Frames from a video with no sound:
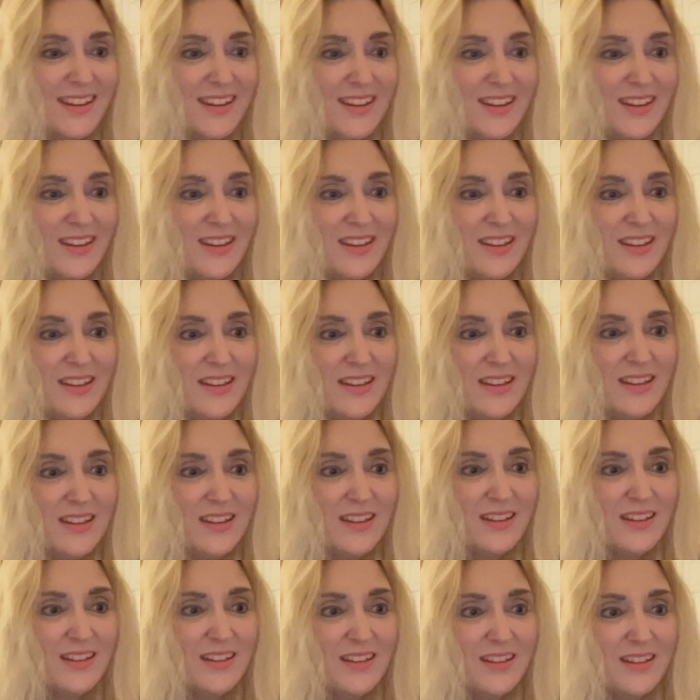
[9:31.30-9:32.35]

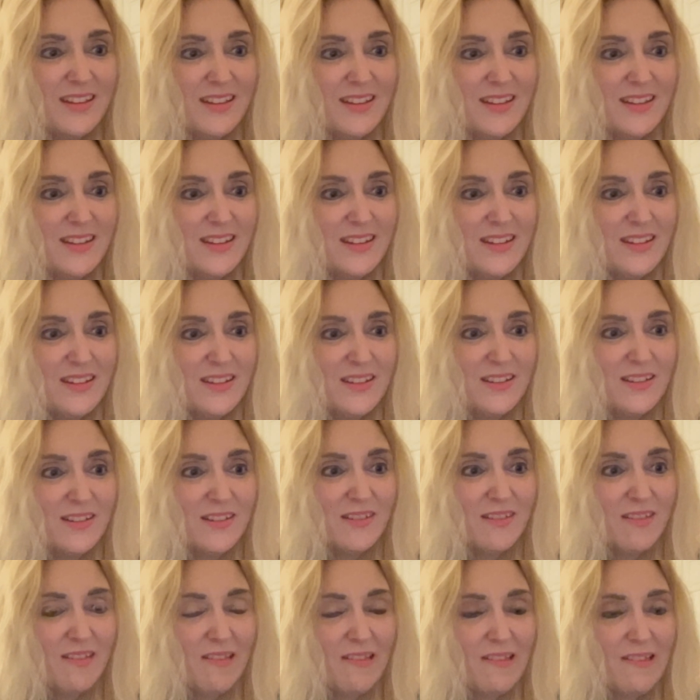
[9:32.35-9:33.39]

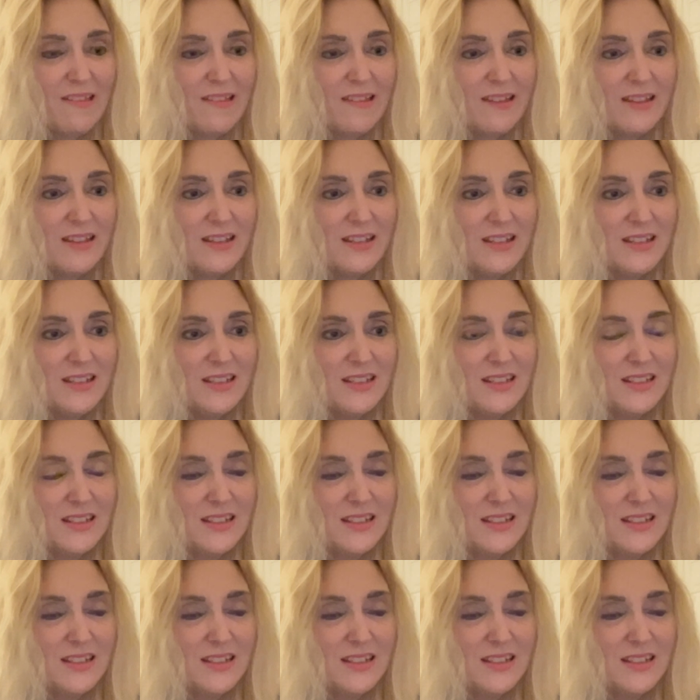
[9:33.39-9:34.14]
This person isn't speaking.